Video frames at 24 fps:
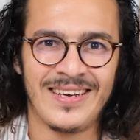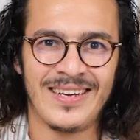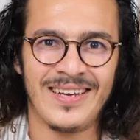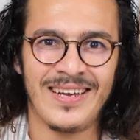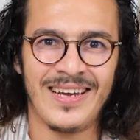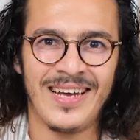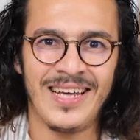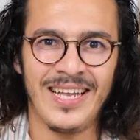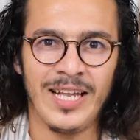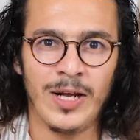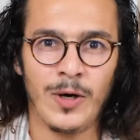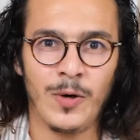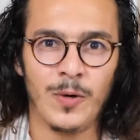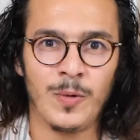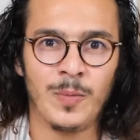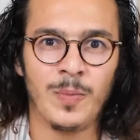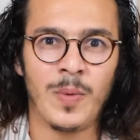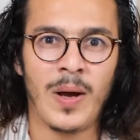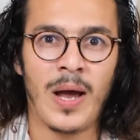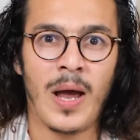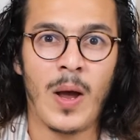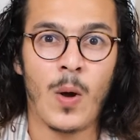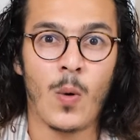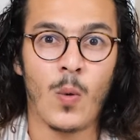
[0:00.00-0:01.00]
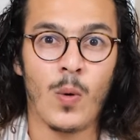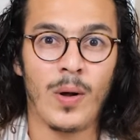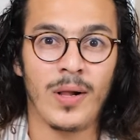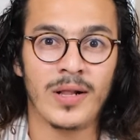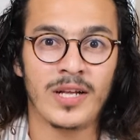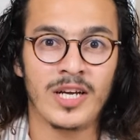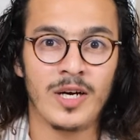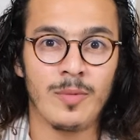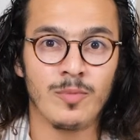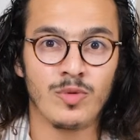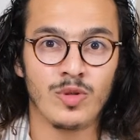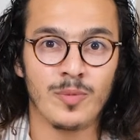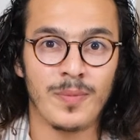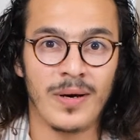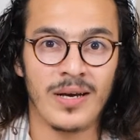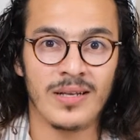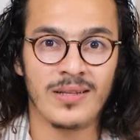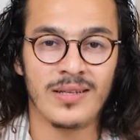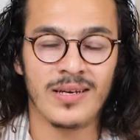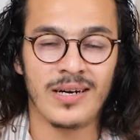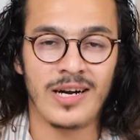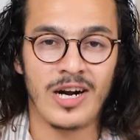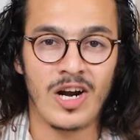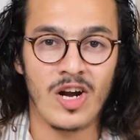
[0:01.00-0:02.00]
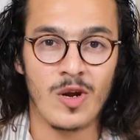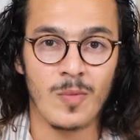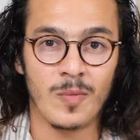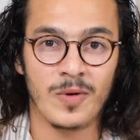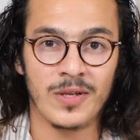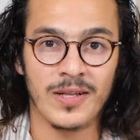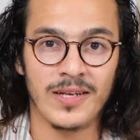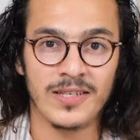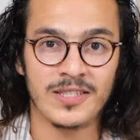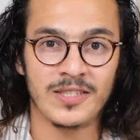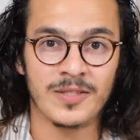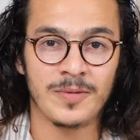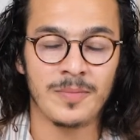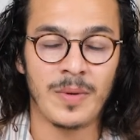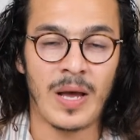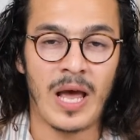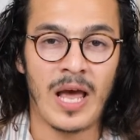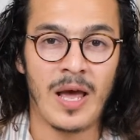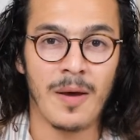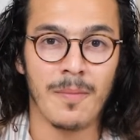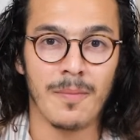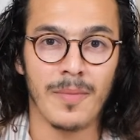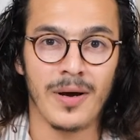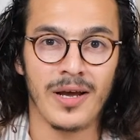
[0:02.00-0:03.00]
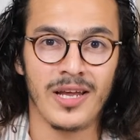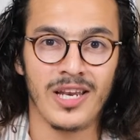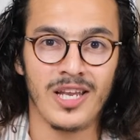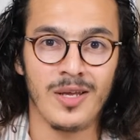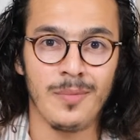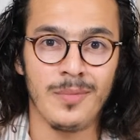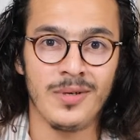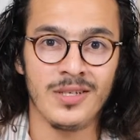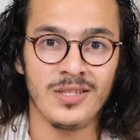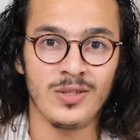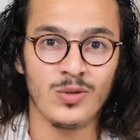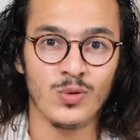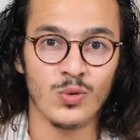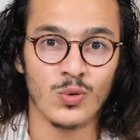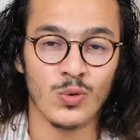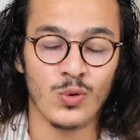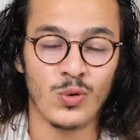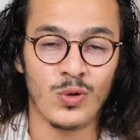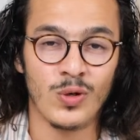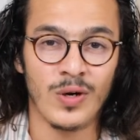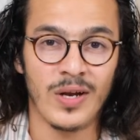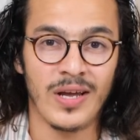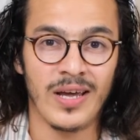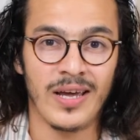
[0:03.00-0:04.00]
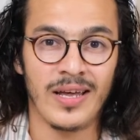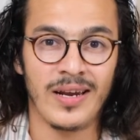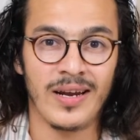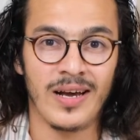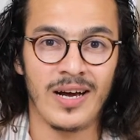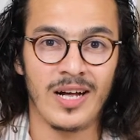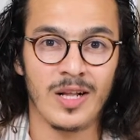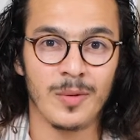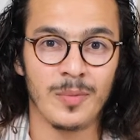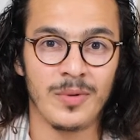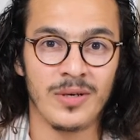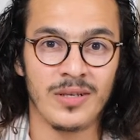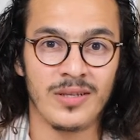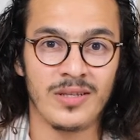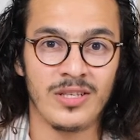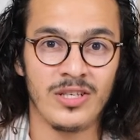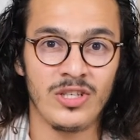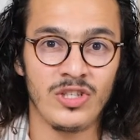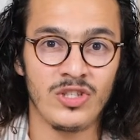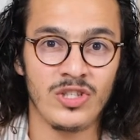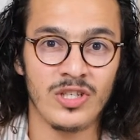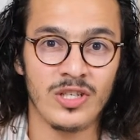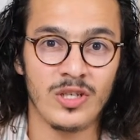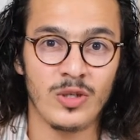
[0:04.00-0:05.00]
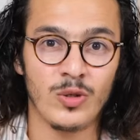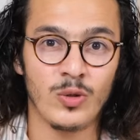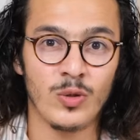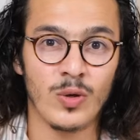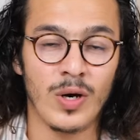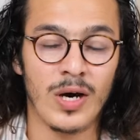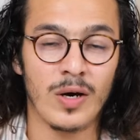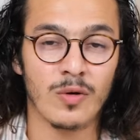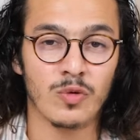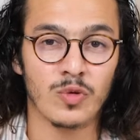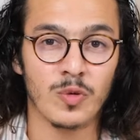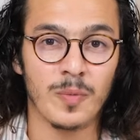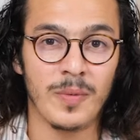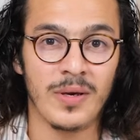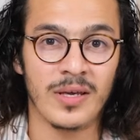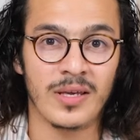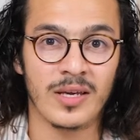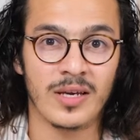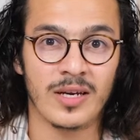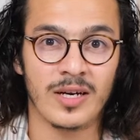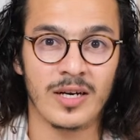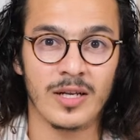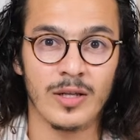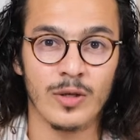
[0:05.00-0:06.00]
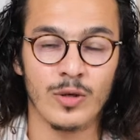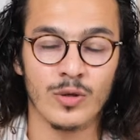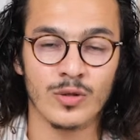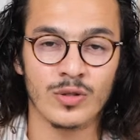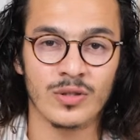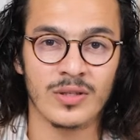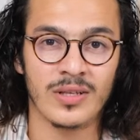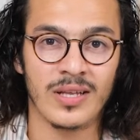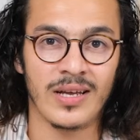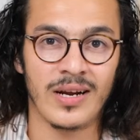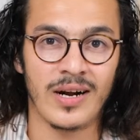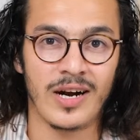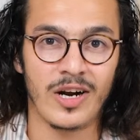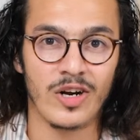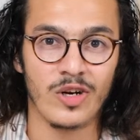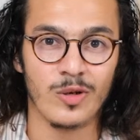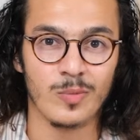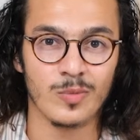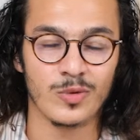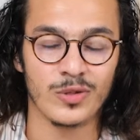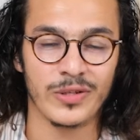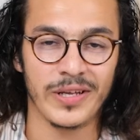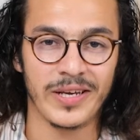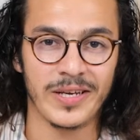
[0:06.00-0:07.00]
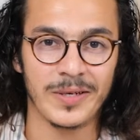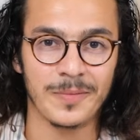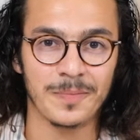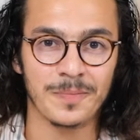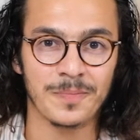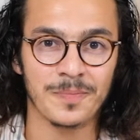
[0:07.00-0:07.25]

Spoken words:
Hello, welcome to my terrarium class. My name is Noor and I'll be teaching you how to make a closed terrarium today.